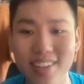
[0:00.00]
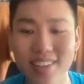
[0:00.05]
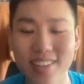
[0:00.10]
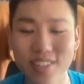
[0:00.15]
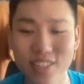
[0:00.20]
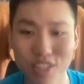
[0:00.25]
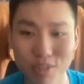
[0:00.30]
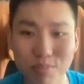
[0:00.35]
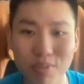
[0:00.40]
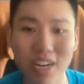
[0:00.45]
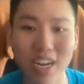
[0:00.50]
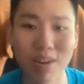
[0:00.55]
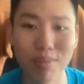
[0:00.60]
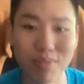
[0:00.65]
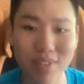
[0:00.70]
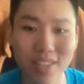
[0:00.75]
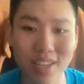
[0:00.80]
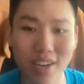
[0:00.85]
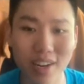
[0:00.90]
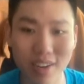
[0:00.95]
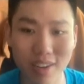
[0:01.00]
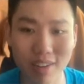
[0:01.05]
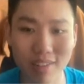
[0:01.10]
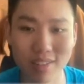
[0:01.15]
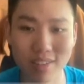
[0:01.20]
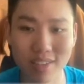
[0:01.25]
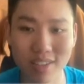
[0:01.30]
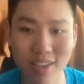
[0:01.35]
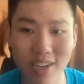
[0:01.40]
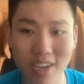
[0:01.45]
super happy that I
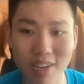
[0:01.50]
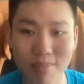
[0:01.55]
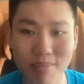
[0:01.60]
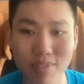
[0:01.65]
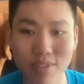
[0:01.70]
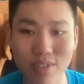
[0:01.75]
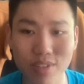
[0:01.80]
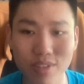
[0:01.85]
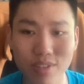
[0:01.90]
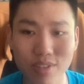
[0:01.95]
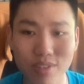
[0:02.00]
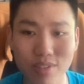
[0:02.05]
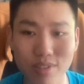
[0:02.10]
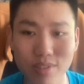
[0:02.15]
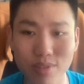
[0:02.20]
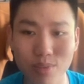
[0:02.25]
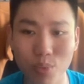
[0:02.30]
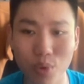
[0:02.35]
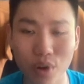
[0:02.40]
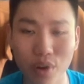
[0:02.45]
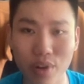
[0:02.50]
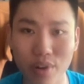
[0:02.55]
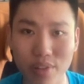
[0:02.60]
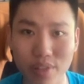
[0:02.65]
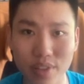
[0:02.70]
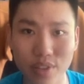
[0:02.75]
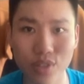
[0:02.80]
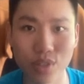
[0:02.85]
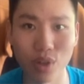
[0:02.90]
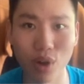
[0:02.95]
got the time to work on
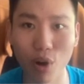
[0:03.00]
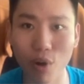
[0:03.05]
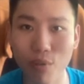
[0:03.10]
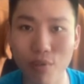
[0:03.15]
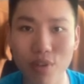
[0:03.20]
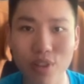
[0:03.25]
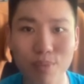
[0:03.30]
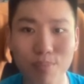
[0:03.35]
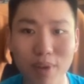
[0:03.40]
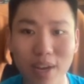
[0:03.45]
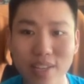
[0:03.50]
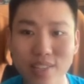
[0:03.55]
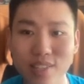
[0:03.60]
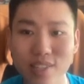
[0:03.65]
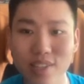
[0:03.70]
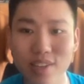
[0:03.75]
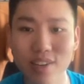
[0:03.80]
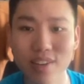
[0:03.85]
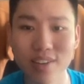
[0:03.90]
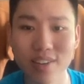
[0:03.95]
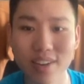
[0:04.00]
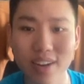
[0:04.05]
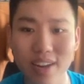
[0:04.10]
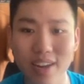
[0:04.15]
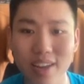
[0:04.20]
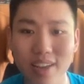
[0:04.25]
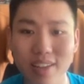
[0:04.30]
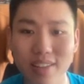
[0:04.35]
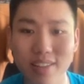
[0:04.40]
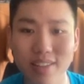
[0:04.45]
this over the past year,
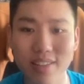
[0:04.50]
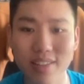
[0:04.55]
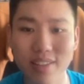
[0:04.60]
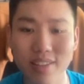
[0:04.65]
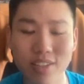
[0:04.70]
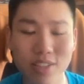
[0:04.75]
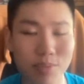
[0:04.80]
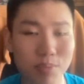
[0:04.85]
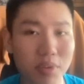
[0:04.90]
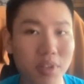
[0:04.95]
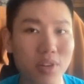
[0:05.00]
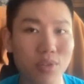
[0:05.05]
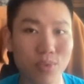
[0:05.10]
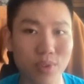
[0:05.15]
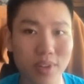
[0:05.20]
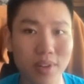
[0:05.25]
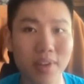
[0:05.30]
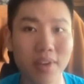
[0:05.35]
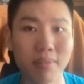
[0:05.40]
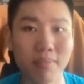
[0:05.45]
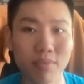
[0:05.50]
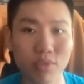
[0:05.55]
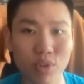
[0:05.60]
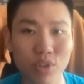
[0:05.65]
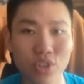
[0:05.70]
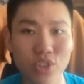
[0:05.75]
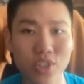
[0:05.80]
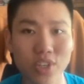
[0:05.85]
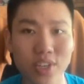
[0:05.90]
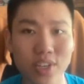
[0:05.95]
and it's been a really
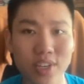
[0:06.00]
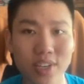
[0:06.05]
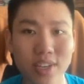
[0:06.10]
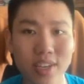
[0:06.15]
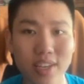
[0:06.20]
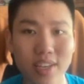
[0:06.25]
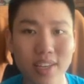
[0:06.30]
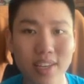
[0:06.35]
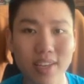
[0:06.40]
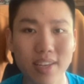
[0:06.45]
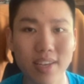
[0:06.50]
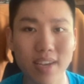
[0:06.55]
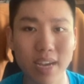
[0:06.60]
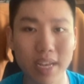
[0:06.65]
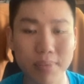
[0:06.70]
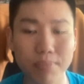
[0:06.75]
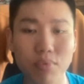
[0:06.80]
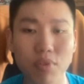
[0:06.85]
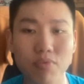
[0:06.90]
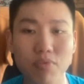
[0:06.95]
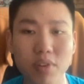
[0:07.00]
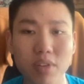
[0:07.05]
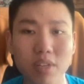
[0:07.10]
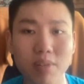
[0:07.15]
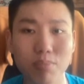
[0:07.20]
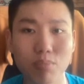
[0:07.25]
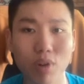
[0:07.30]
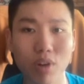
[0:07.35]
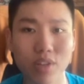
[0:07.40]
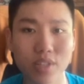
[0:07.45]
enriching and
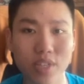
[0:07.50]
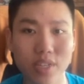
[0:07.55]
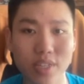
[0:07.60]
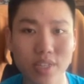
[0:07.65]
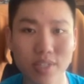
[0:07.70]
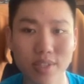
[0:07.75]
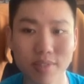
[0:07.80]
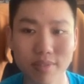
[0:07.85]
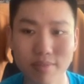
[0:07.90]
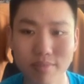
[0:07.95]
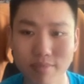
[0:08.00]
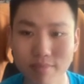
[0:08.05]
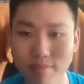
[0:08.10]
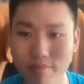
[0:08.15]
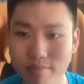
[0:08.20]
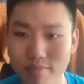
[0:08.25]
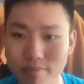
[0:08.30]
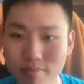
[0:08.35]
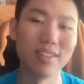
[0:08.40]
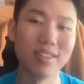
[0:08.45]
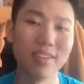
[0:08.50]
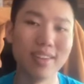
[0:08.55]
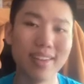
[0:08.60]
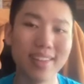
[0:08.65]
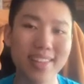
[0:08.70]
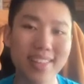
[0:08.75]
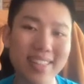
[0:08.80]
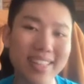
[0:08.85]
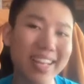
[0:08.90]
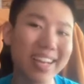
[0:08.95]
fulfilling process.
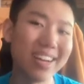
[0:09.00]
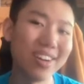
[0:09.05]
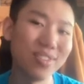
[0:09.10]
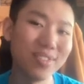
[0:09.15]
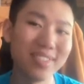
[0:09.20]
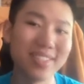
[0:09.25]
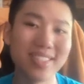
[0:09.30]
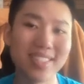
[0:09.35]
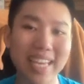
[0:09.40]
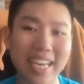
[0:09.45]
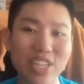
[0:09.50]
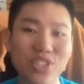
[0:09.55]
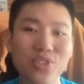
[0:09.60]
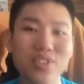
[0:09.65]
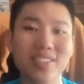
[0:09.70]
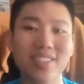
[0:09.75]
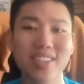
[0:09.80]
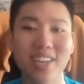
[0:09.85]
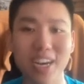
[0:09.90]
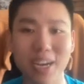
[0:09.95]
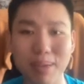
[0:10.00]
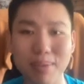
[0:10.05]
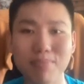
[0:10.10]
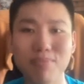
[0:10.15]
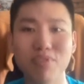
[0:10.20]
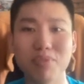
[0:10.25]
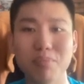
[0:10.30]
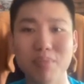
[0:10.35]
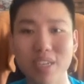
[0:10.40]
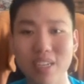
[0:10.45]
Now it's actually time
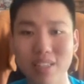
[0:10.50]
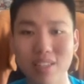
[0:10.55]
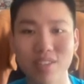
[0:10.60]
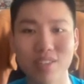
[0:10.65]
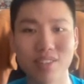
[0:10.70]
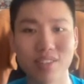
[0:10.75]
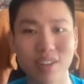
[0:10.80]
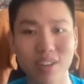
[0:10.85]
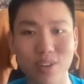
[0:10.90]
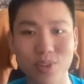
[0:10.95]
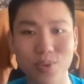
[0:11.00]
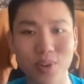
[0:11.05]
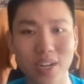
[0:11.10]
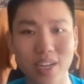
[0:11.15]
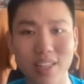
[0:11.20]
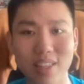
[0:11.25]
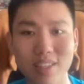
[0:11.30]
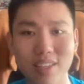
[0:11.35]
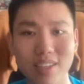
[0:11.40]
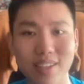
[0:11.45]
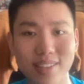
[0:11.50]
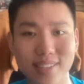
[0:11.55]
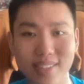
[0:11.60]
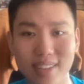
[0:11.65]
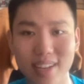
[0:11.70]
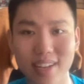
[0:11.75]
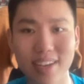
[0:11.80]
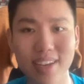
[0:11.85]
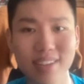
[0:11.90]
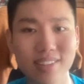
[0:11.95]
for me to start writing the
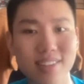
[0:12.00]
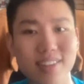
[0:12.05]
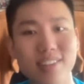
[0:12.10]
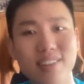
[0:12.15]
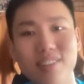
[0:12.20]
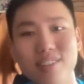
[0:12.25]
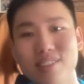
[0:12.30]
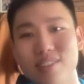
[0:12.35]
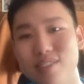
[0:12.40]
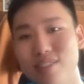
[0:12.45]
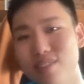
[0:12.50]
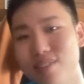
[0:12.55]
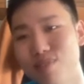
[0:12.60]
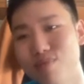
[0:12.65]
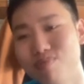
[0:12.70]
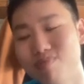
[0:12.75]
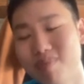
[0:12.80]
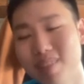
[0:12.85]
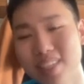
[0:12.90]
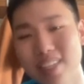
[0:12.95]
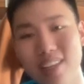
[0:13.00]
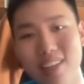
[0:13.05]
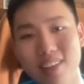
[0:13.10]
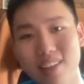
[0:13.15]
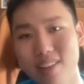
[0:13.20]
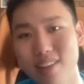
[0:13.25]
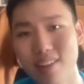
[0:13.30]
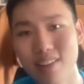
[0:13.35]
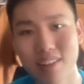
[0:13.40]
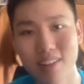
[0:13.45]
extended essay, so
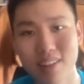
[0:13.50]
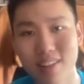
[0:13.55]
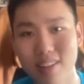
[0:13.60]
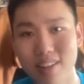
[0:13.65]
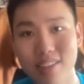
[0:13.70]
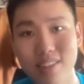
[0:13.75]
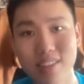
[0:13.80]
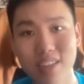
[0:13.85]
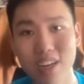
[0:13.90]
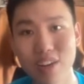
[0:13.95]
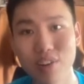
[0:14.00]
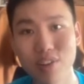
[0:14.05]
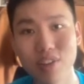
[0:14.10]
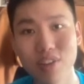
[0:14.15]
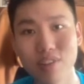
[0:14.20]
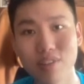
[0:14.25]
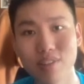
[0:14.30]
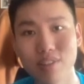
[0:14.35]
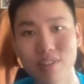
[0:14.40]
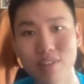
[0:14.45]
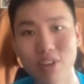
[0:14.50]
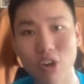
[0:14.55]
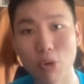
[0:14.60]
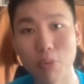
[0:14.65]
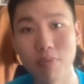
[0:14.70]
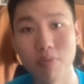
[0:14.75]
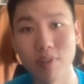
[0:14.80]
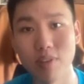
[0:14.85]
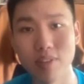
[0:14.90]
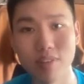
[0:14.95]
let's see how it goes.
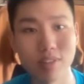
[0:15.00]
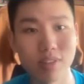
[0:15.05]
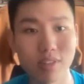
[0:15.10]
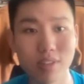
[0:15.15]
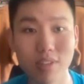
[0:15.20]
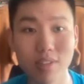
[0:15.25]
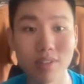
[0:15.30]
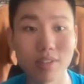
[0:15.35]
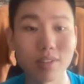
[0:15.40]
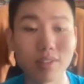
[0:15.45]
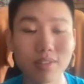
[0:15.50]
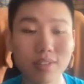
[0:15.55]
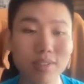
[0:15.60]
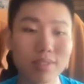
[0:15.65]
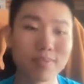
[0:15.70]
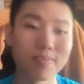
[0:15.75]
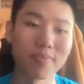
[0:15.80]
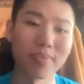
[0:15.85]
Hopefully it's decent.